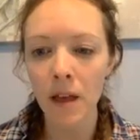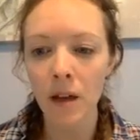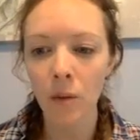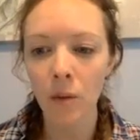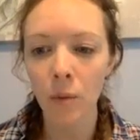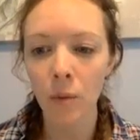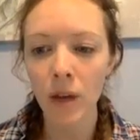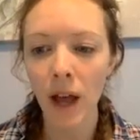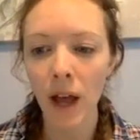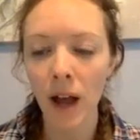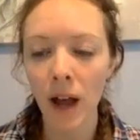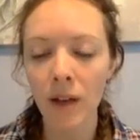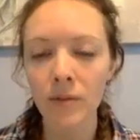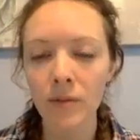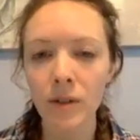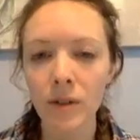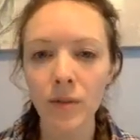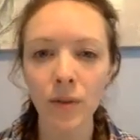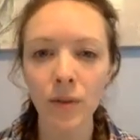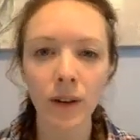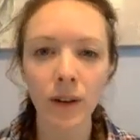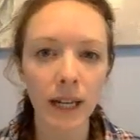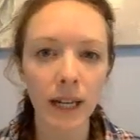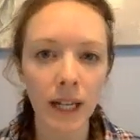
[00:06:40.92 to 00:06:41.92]
we have
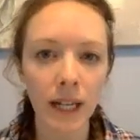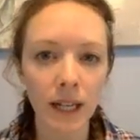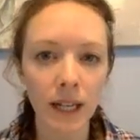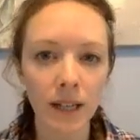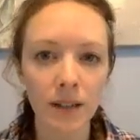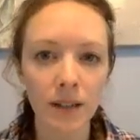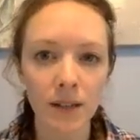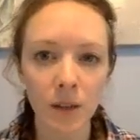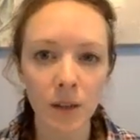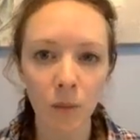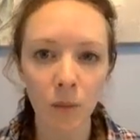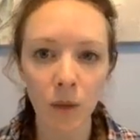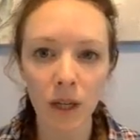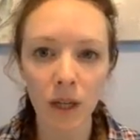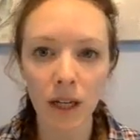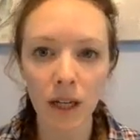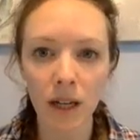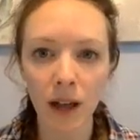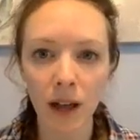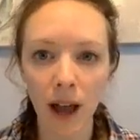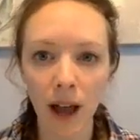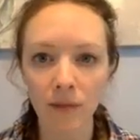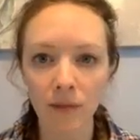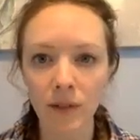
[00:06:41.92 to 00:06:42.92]
different needs and we
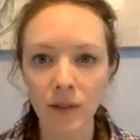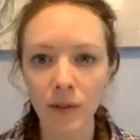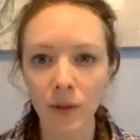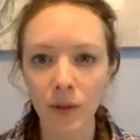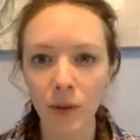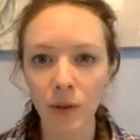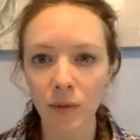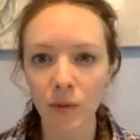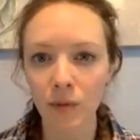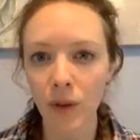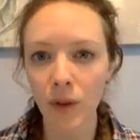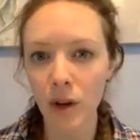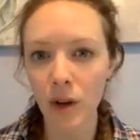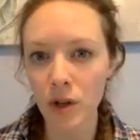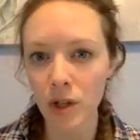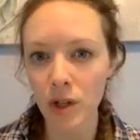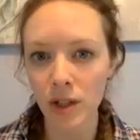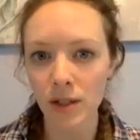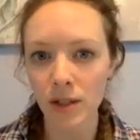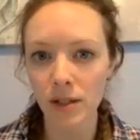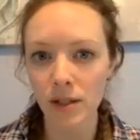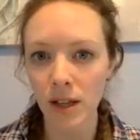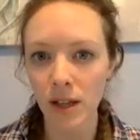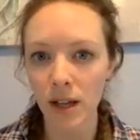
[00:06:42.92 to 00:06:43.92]
have different
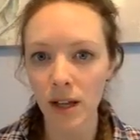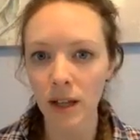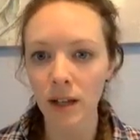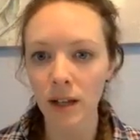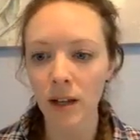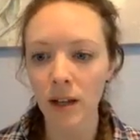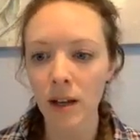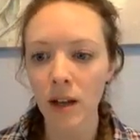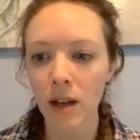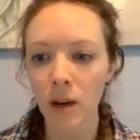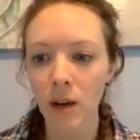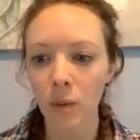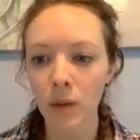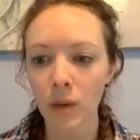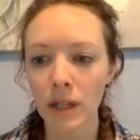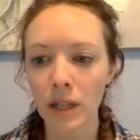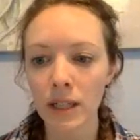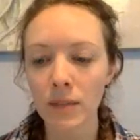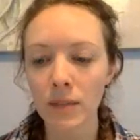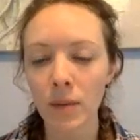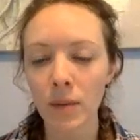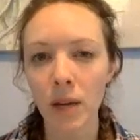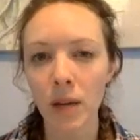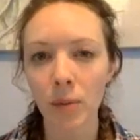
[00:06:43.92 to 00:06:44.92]
functions that we need
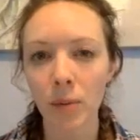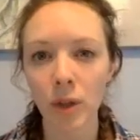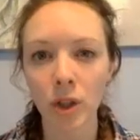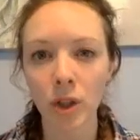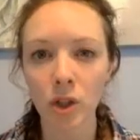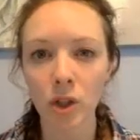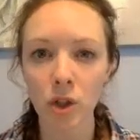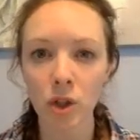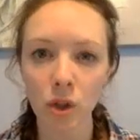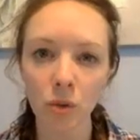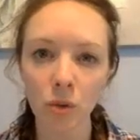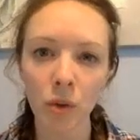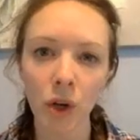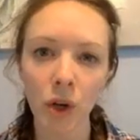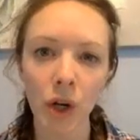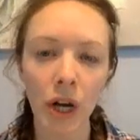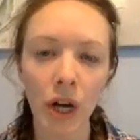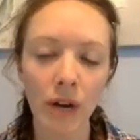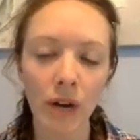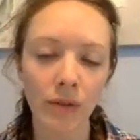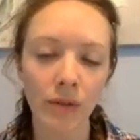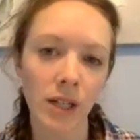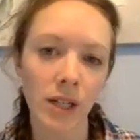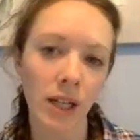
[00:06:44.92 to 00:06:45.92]
to be able to do in our
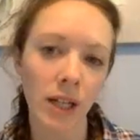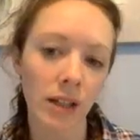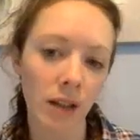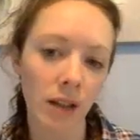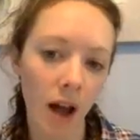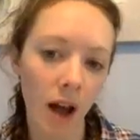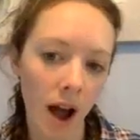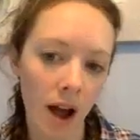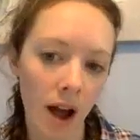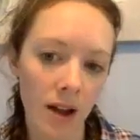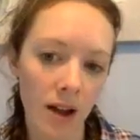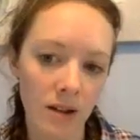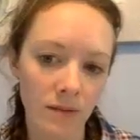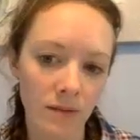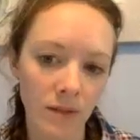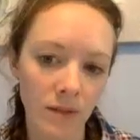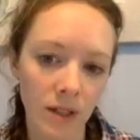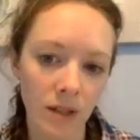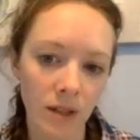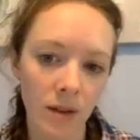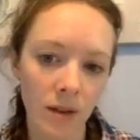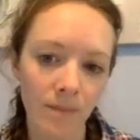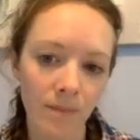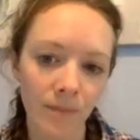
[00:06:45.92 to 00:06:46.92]
everyday
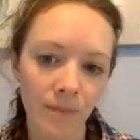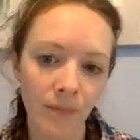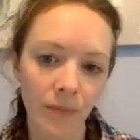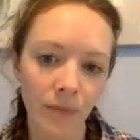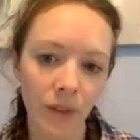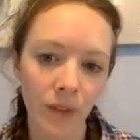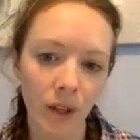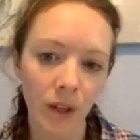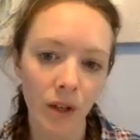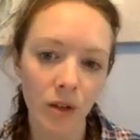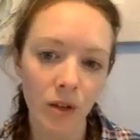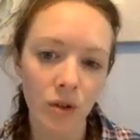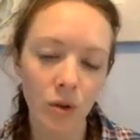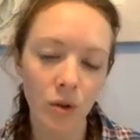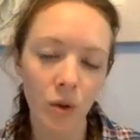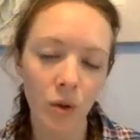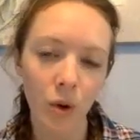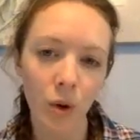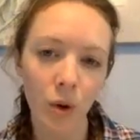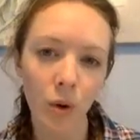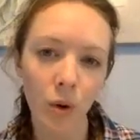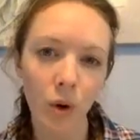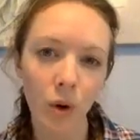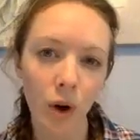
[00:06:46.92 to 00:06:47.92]
lives.
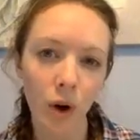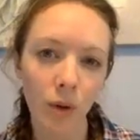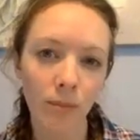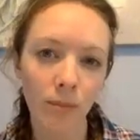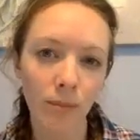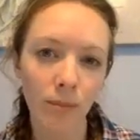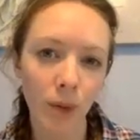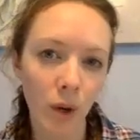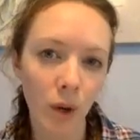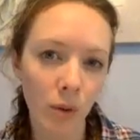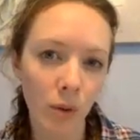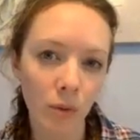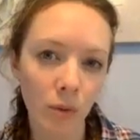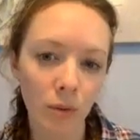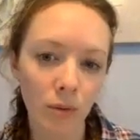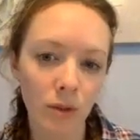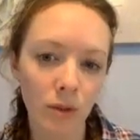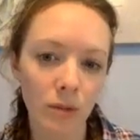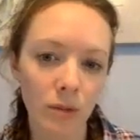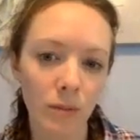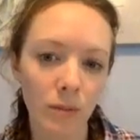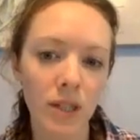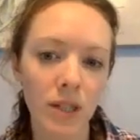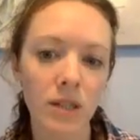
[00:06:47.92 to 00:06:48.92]
So our
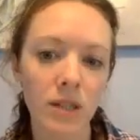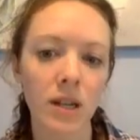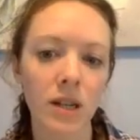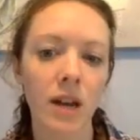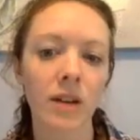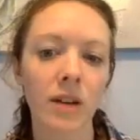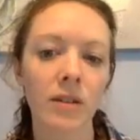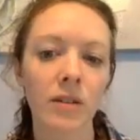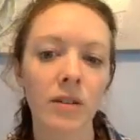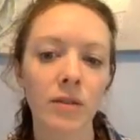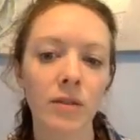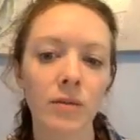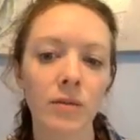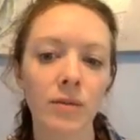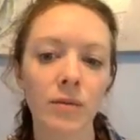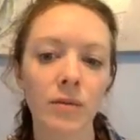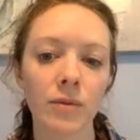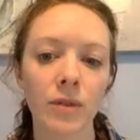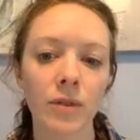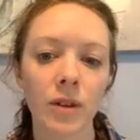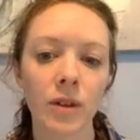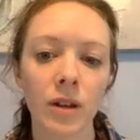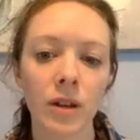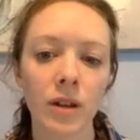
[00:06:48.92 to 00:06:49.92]
bones must have
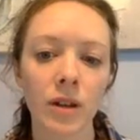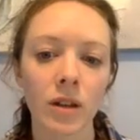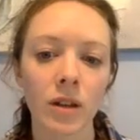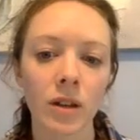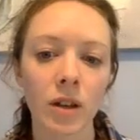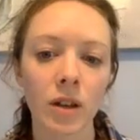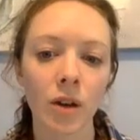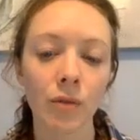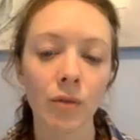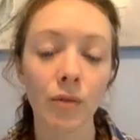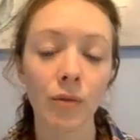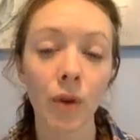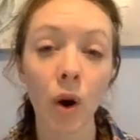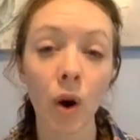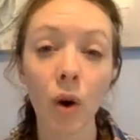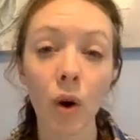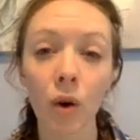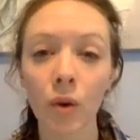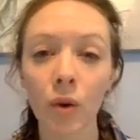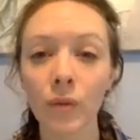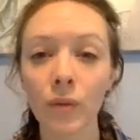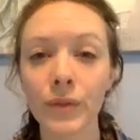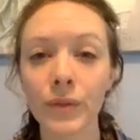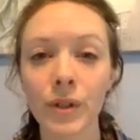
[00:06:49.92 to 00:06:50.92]

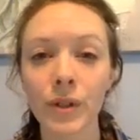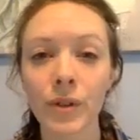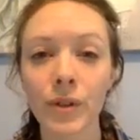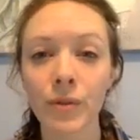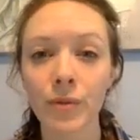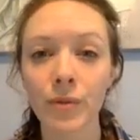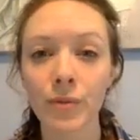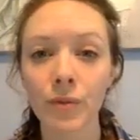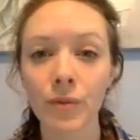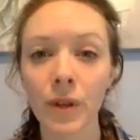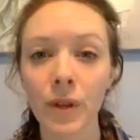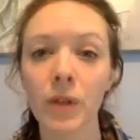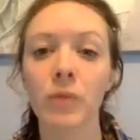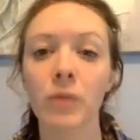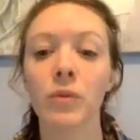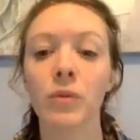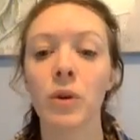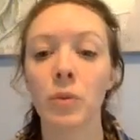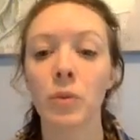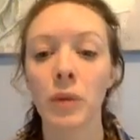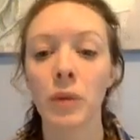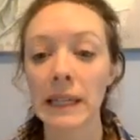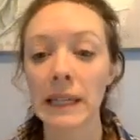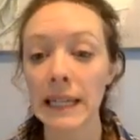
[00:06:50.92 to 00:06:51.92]
evolved to fit
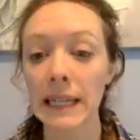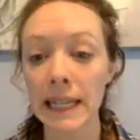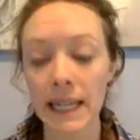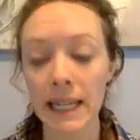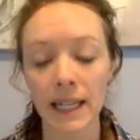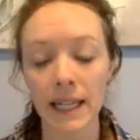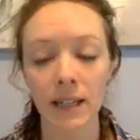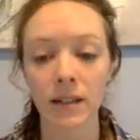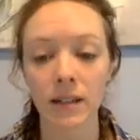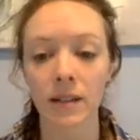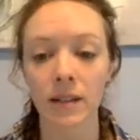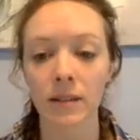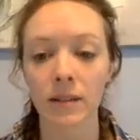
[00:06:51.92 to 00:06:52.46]
what we need.